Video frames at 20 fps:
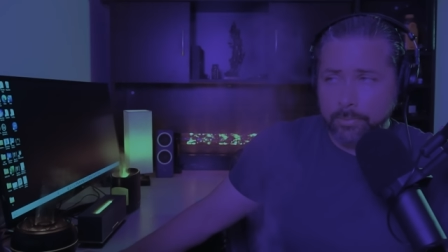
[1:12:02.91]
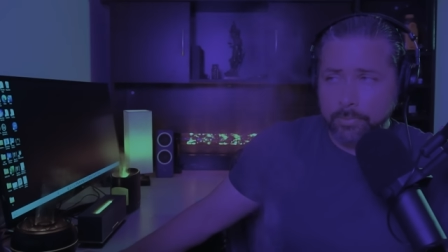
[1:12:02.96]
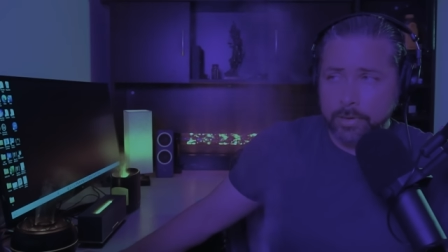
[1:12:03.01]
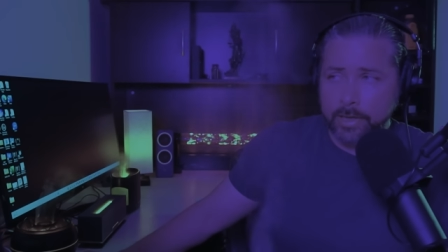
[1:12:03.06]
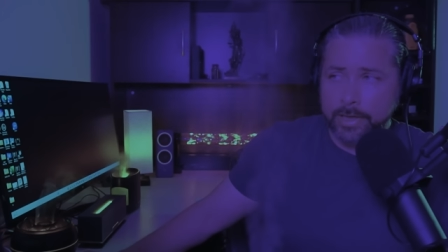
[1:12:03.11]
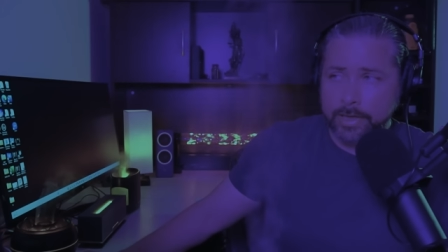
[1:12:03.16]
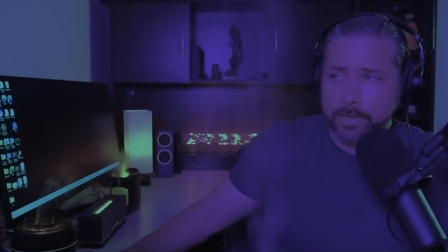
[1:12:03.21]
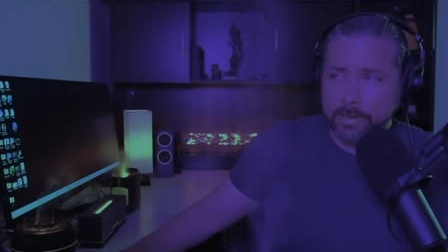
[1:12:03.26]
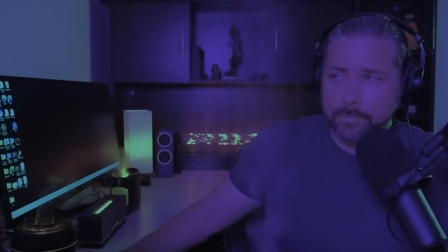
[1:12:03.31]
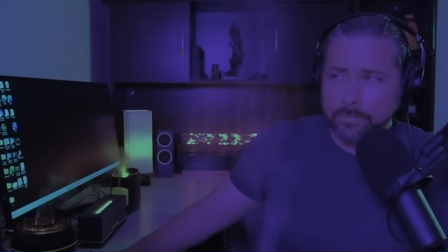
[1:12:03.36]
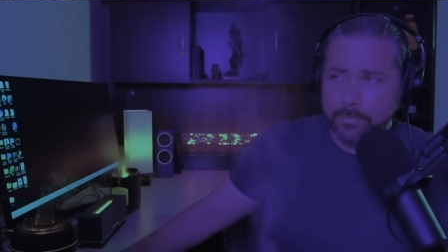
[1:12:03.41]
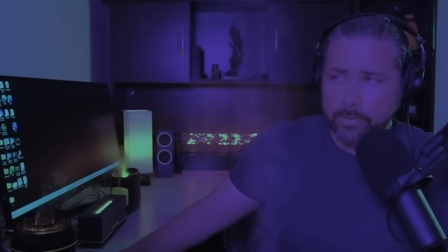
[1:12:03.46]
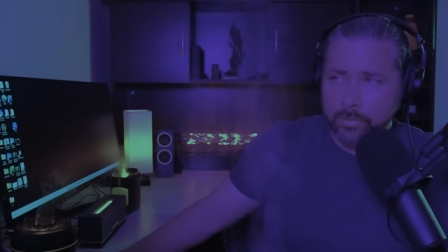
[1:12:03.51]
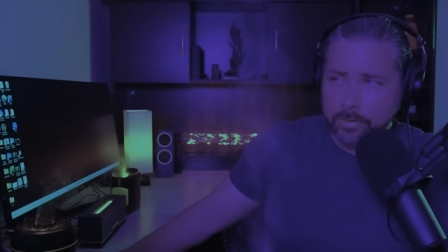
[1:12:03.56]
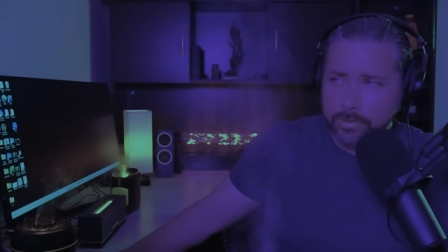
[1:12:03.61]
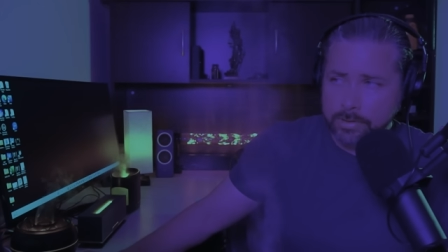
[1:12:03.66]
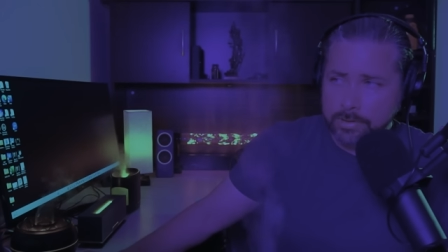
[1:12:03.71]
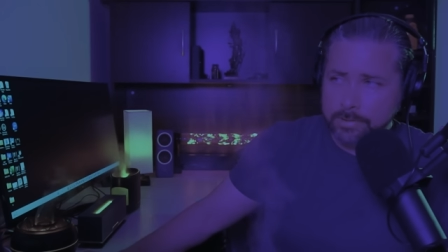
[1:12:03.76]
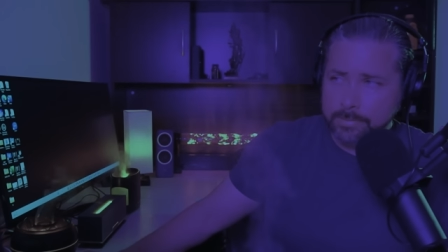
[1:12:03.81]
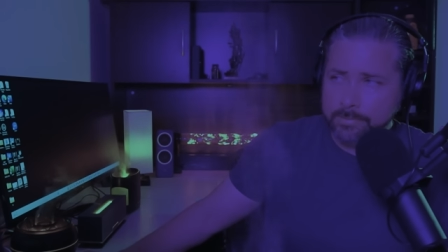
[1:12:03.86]
I would like a
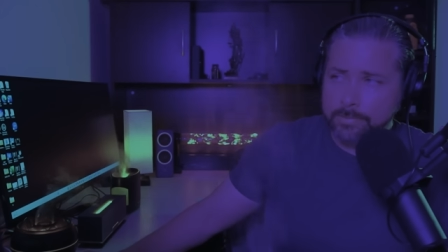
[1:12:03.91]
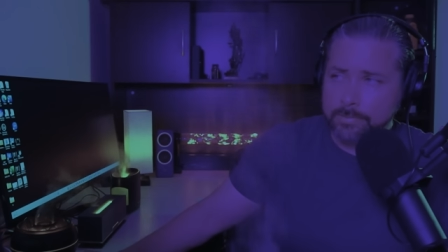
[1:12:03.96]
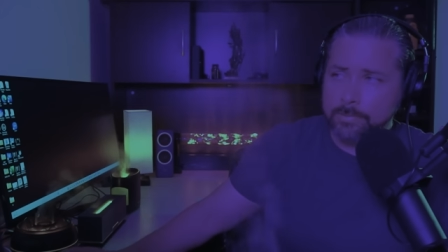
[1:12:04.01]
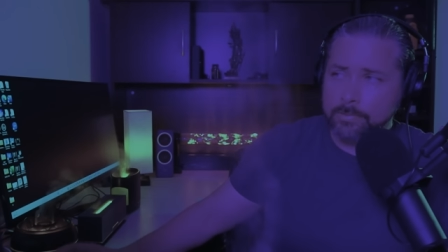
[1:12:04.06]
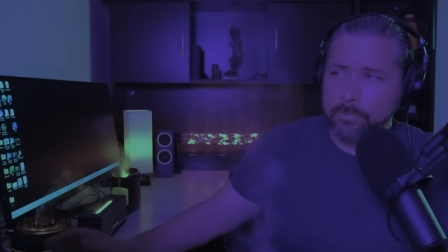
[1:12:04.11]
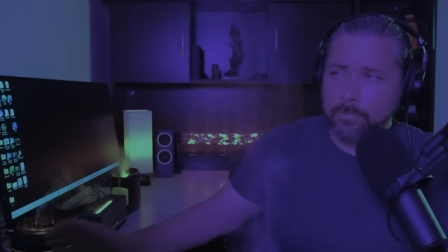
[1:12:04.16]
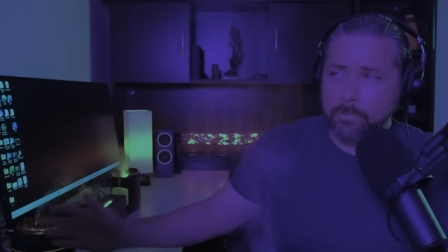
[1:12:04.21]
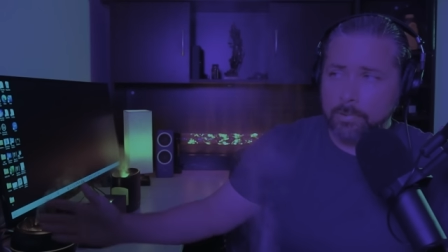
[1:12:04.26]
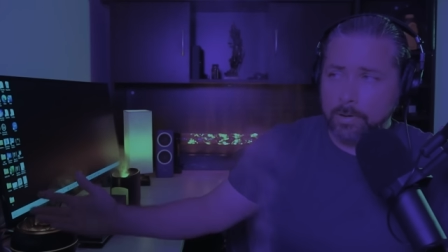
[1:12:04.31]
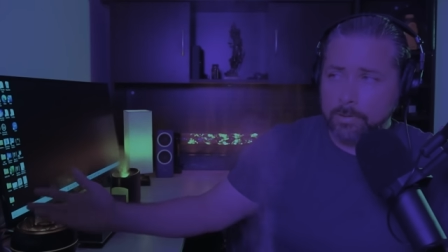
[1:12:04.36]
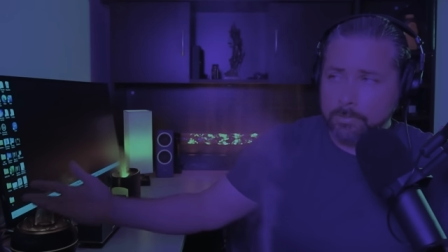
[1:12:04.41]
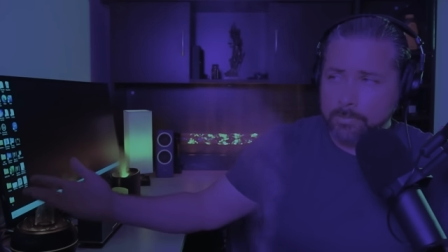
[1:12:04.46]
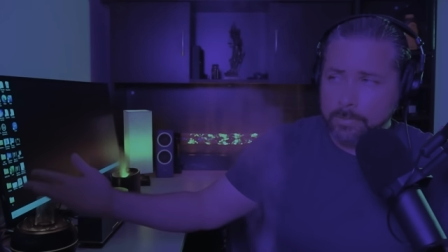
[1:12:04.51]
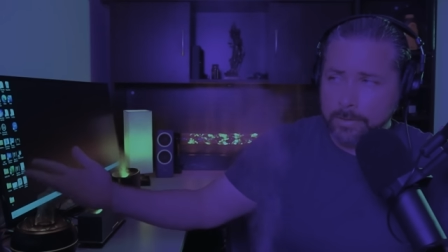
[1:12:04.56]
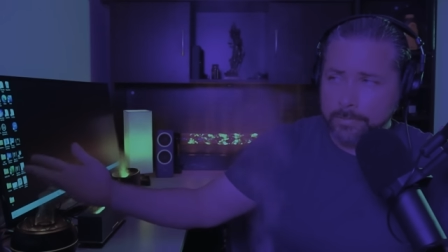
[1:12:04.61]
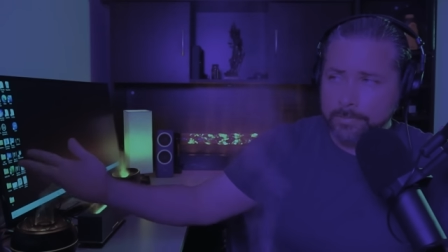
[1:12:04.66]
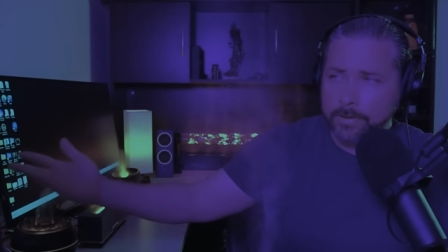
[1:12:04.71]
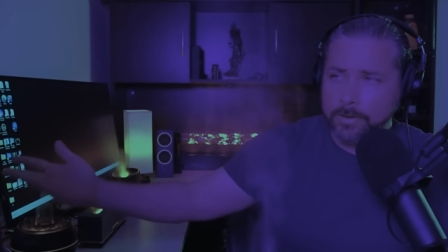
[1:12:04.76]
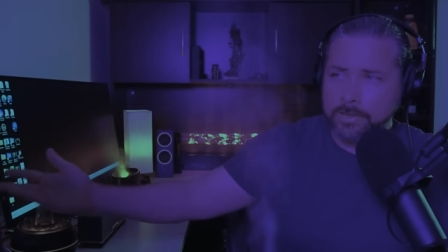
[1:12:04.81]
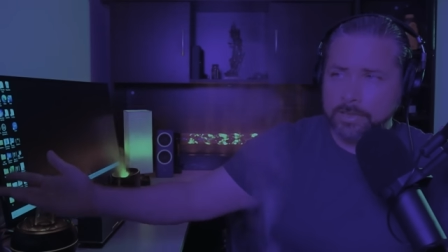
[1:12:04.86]
divorce.
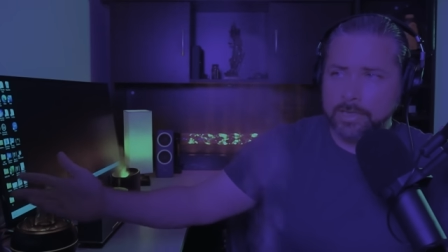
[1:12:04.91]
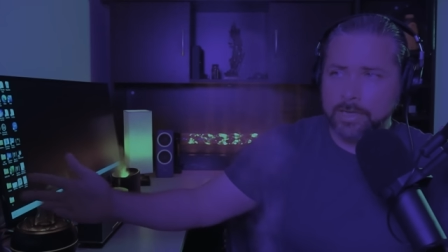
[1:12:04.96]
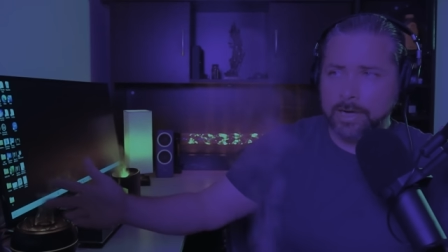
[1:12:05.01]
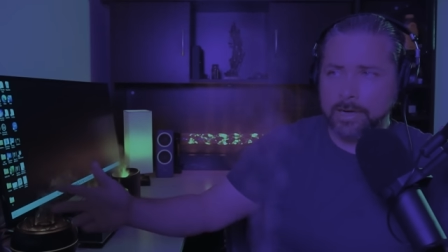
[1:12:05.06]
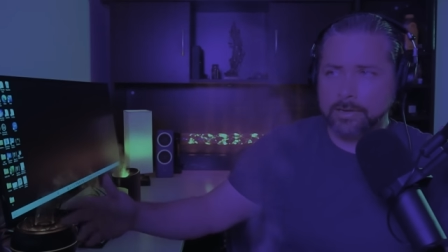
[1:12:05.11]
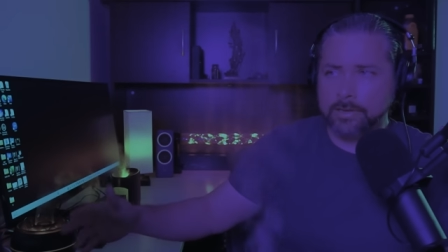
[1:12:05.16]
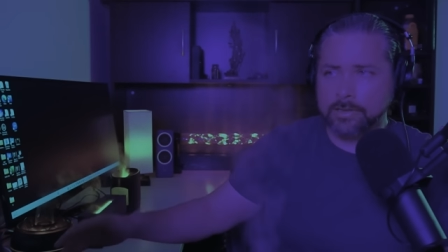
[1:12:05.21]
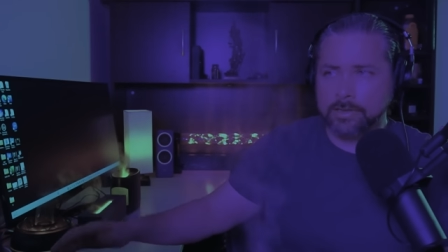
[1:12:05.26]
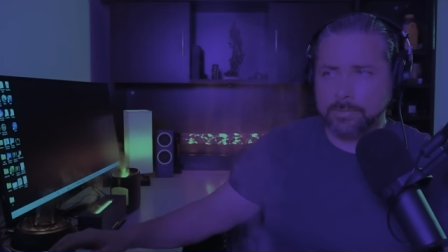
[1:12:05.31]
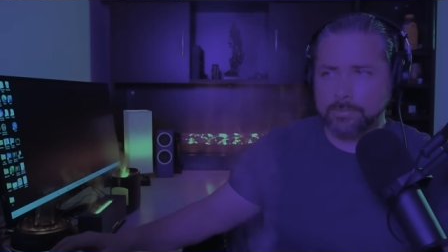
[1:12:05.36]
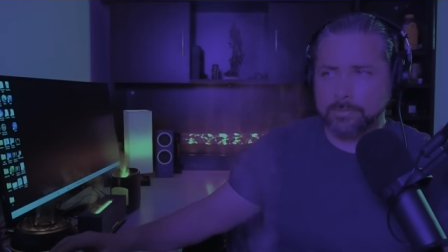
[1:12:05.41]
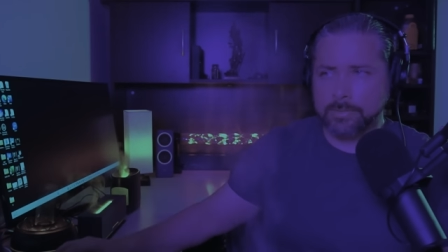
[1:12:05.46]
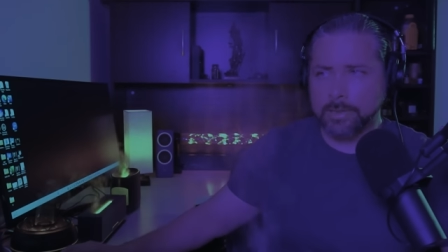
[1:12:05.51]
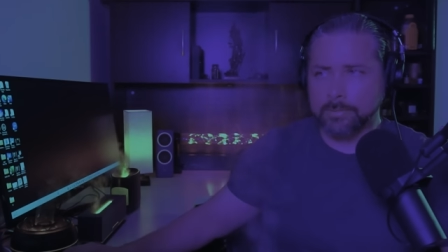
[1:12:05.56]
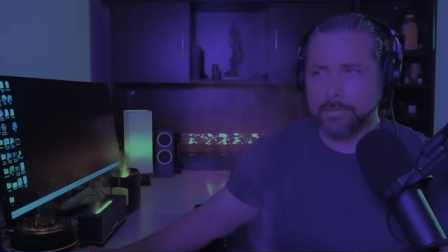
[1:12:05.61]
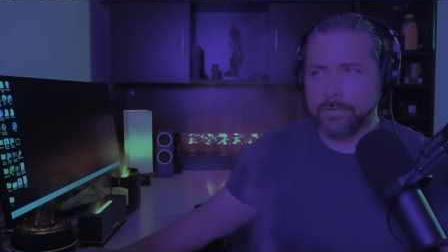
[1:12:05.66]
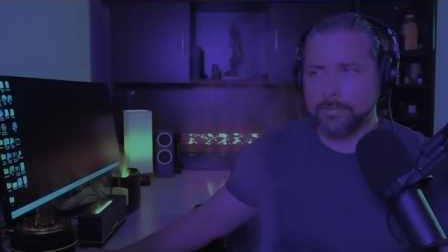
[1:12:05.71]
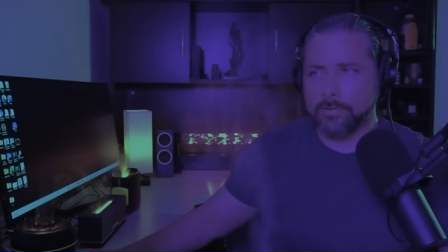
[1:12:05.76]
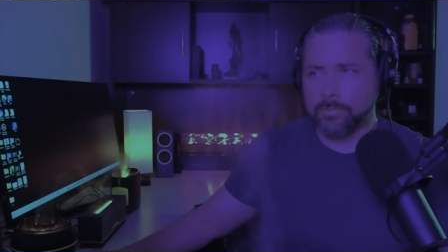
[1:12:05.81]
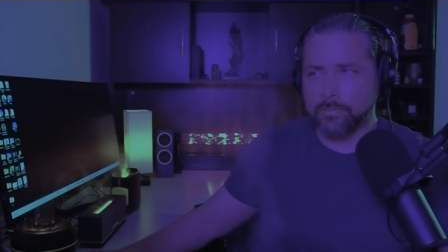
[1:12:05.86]
Welcomed our first child in September